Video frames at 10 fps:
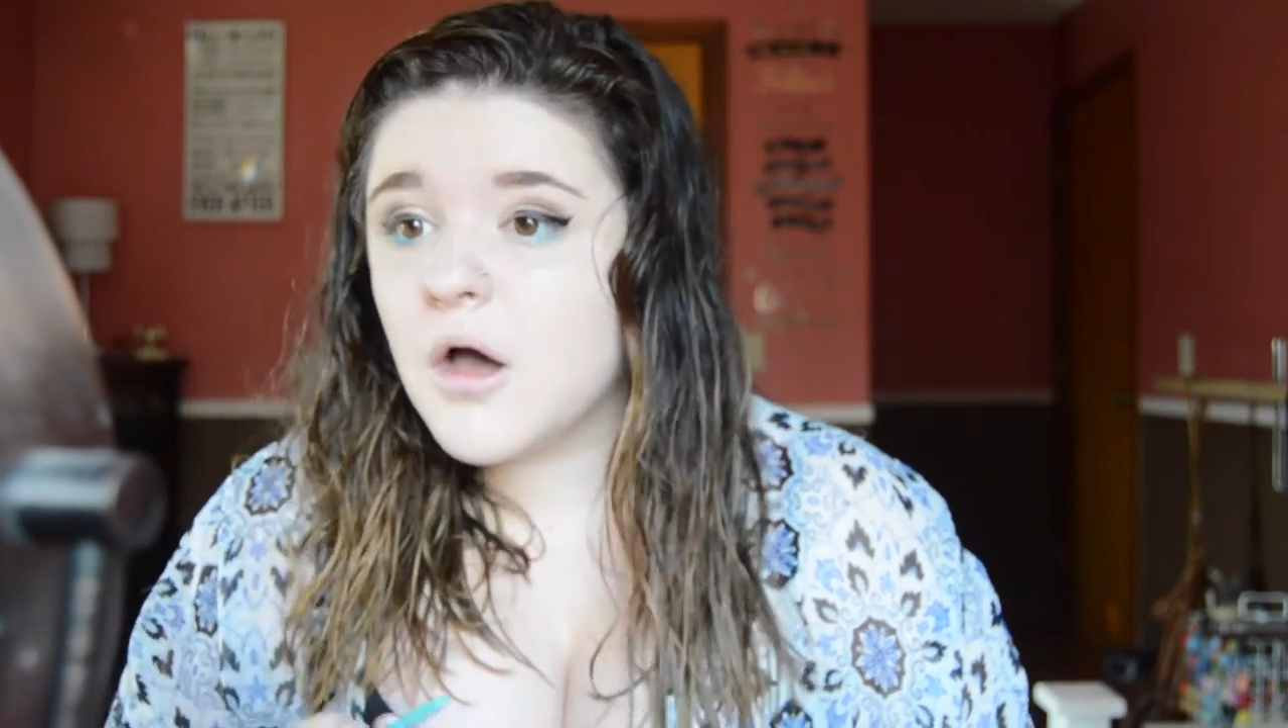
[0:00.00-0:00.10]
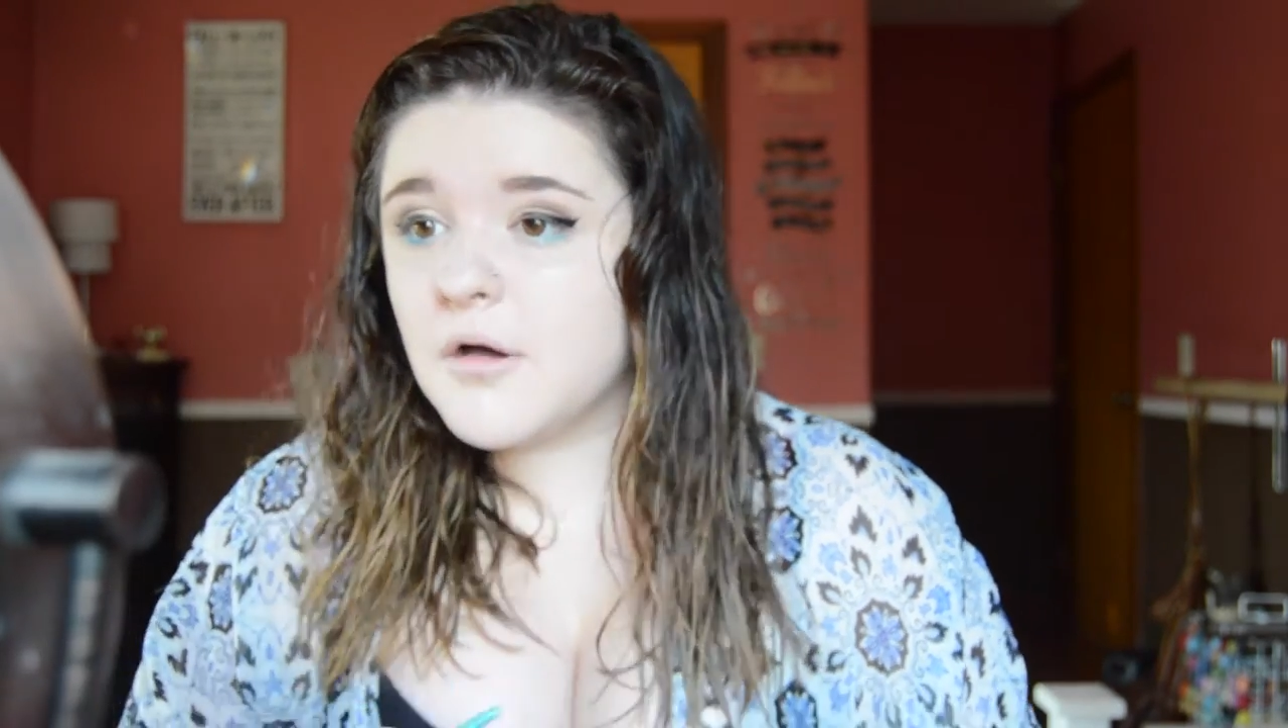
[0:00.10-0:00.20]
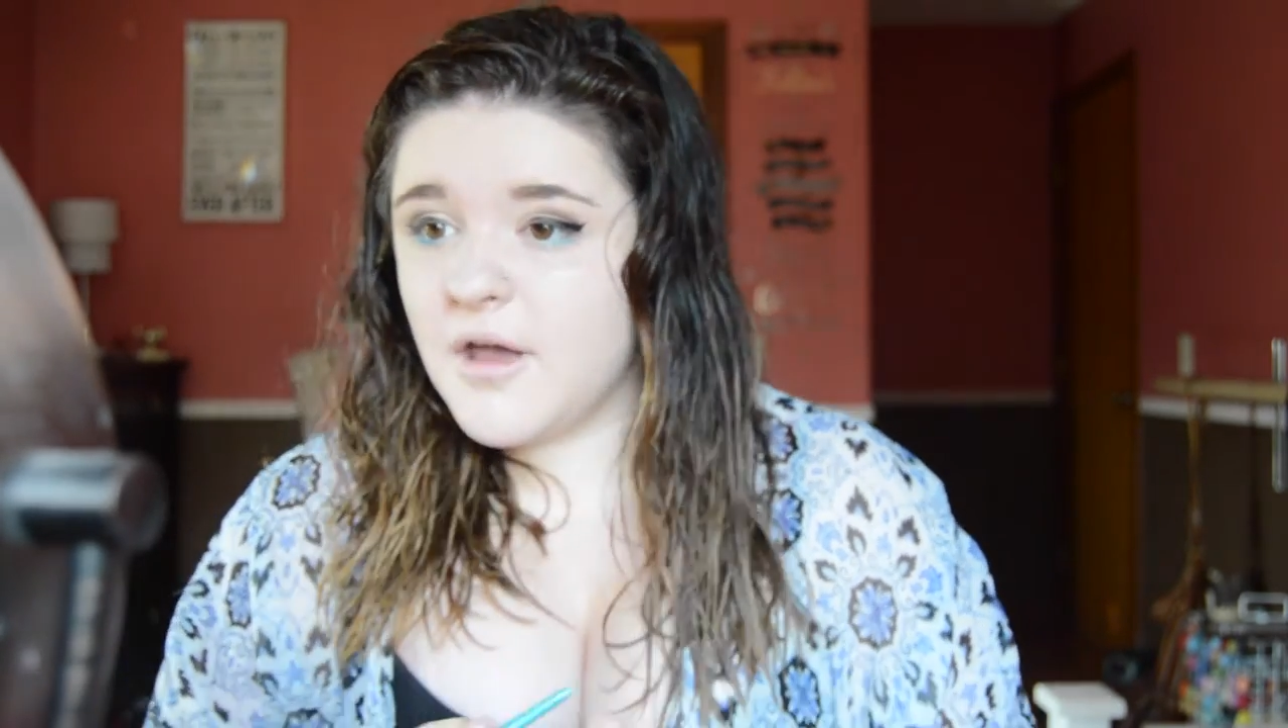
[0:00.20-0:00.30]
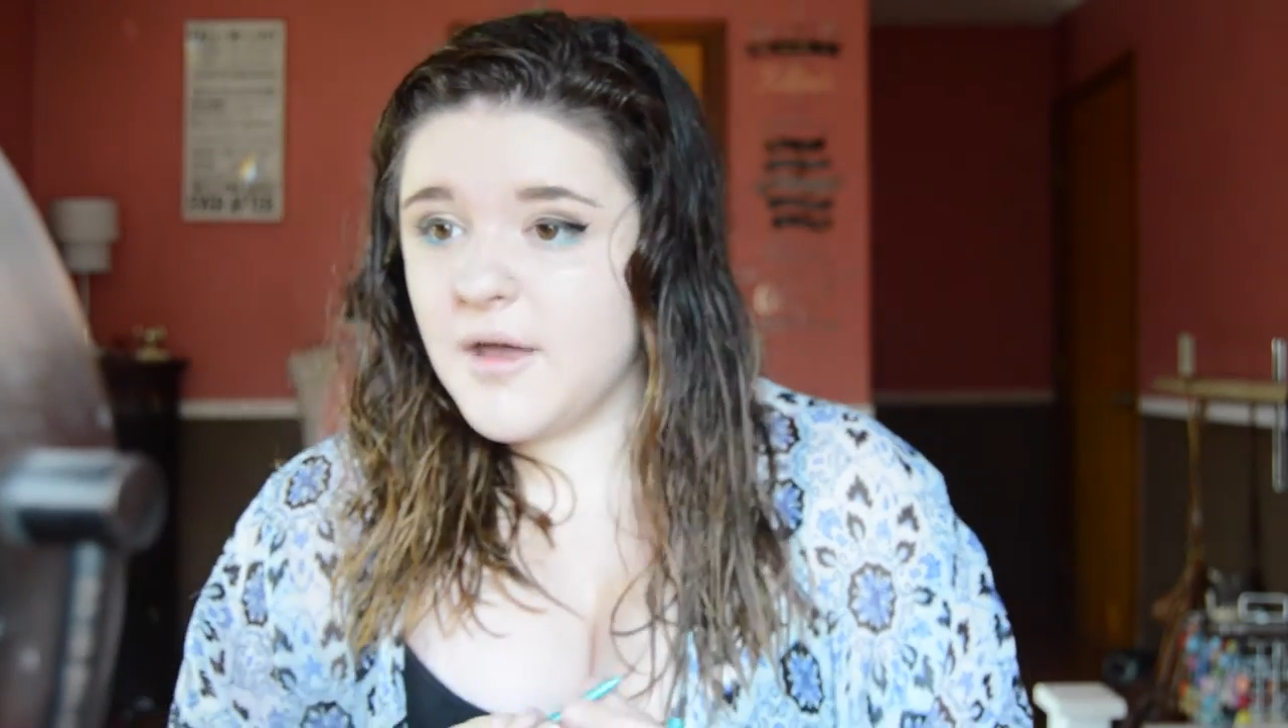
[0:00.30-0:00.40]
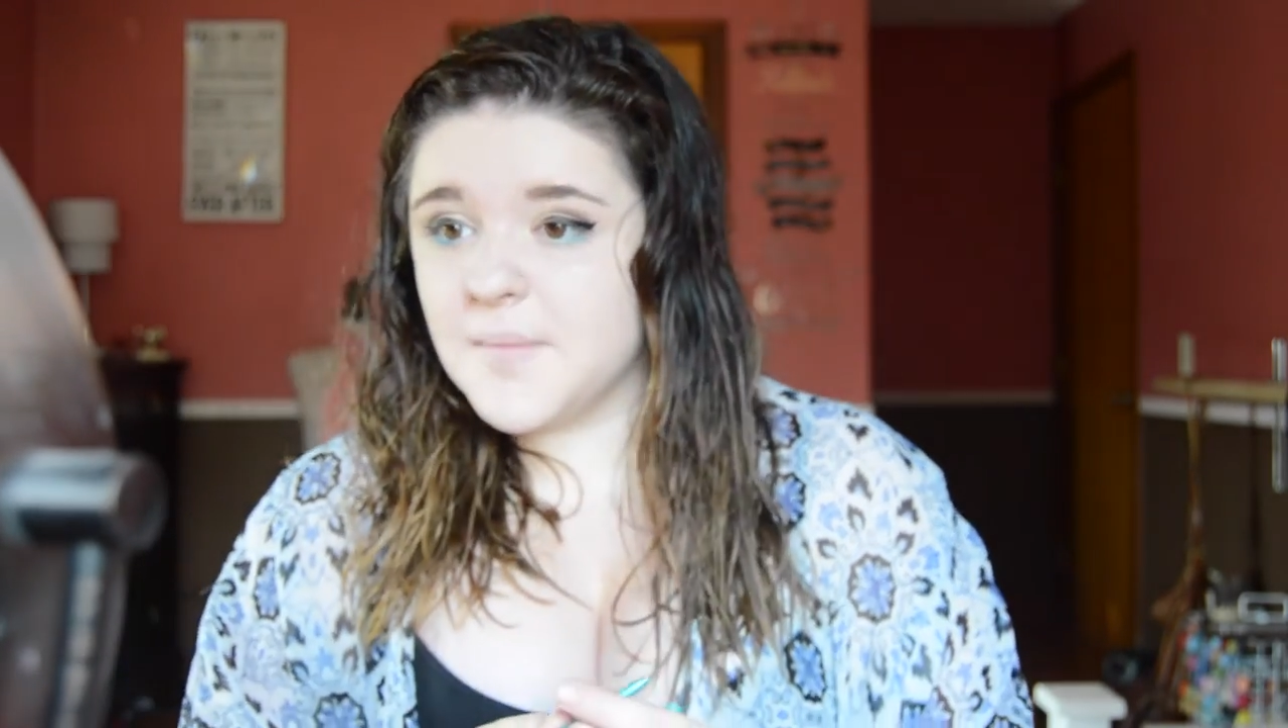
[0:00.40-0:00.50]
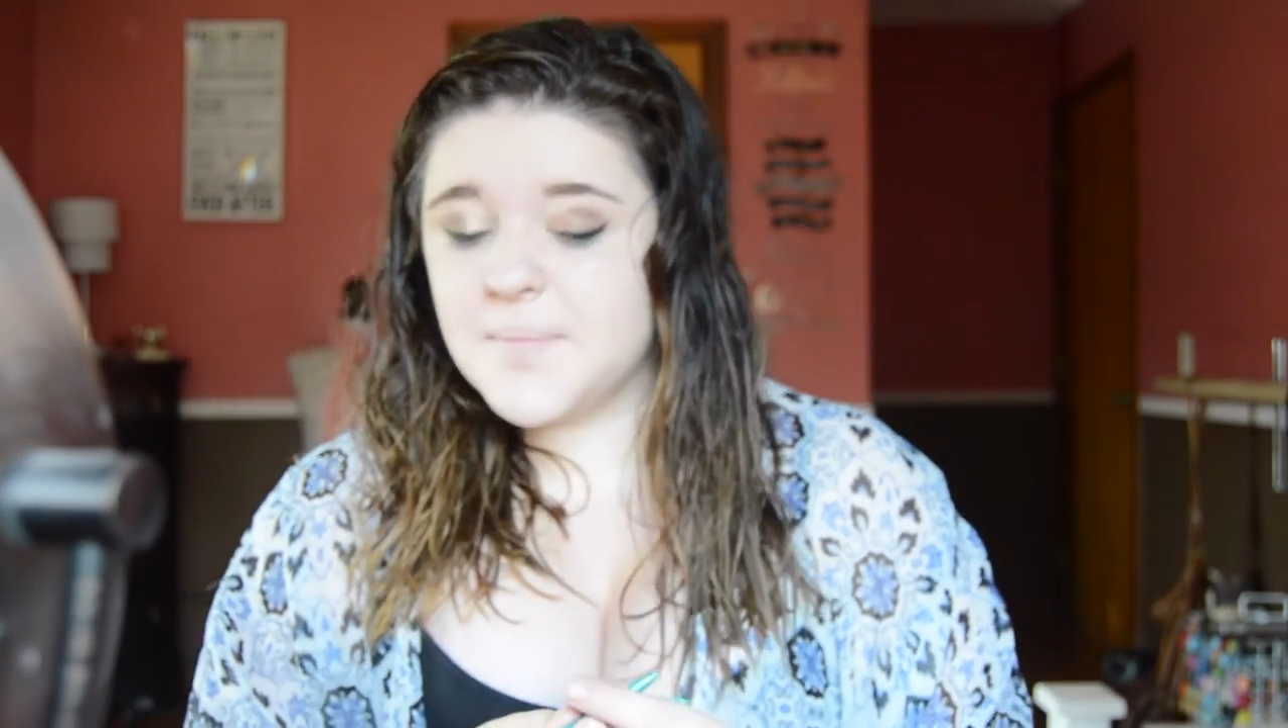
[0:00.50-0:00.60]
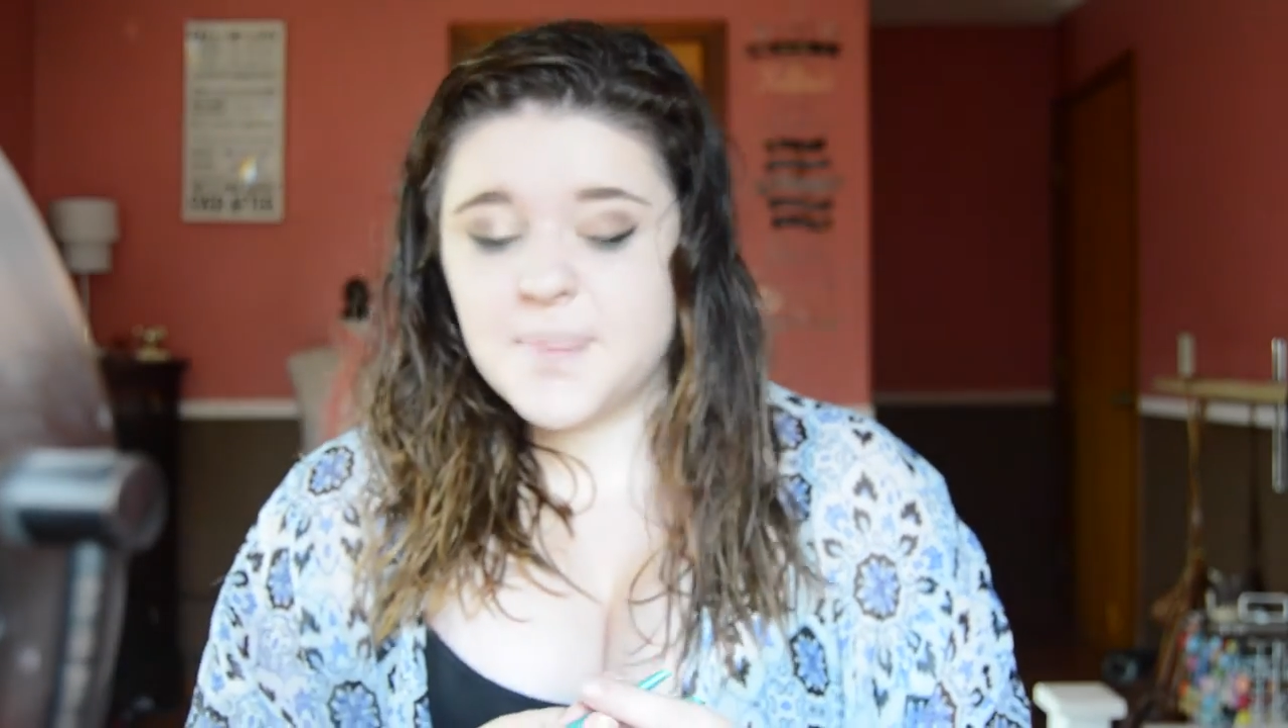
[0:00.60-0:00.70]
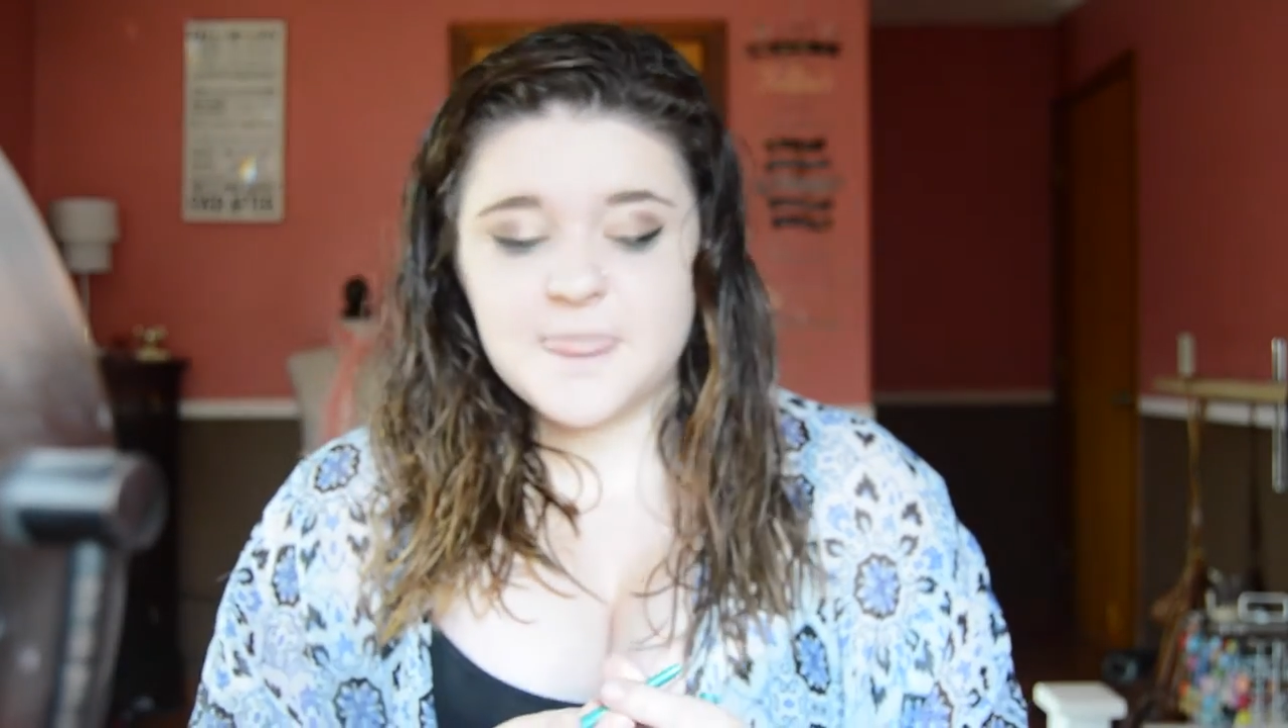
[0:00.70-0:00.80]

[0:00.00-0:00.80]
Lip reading: Okay.